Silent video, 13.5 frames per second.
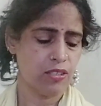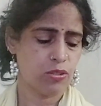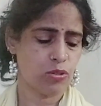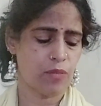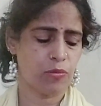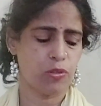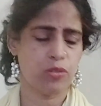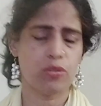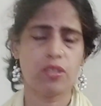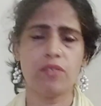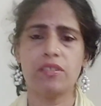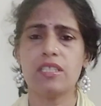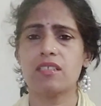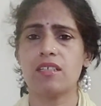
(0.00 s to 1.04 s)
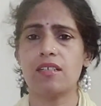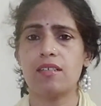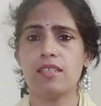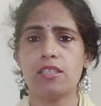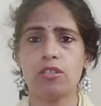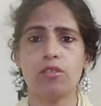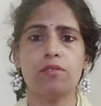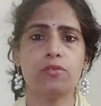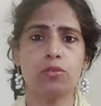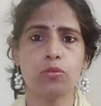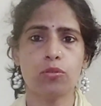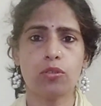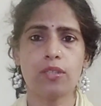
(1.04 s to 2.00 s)
So I'm going to give it a star rating
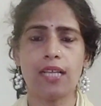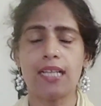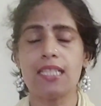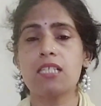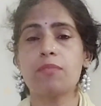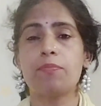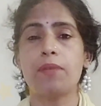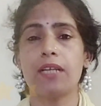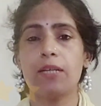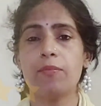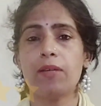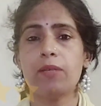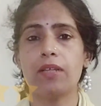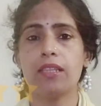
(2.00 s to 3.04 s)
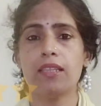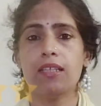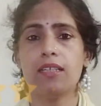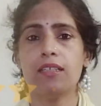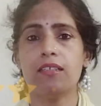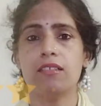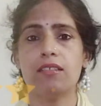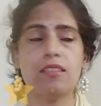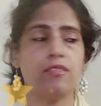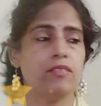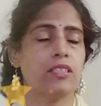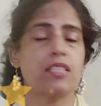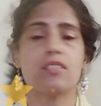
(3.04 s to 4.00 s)
of 2. So that's Parimal
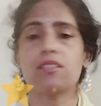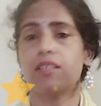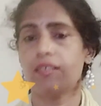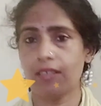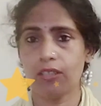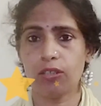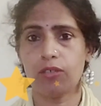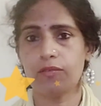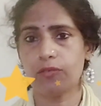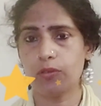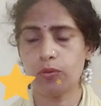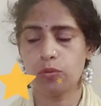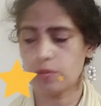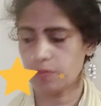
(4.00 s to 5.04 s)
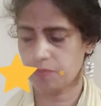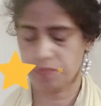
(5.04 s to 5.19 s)
Mandir with a star rating of 2.